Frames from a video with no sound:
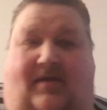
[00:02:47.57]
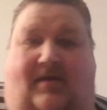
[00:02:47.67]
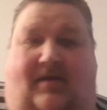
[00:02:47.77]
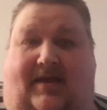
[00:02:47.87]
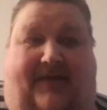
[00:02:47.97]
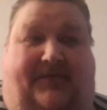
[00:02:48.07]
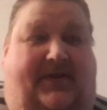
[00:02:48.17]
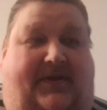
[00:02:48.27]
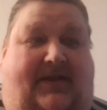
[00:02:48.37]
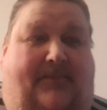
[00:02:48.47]

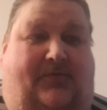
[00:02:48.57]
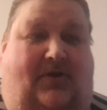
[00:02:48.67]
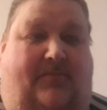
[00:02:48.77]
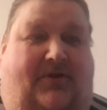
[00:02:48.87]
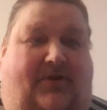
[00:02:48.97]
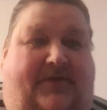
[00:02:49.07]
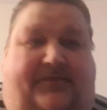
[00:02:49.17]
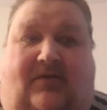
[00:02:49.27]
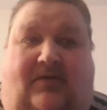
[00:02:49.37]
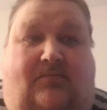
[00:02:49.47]
everything. Absolutely brilliant
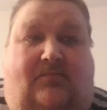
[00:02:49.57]
film.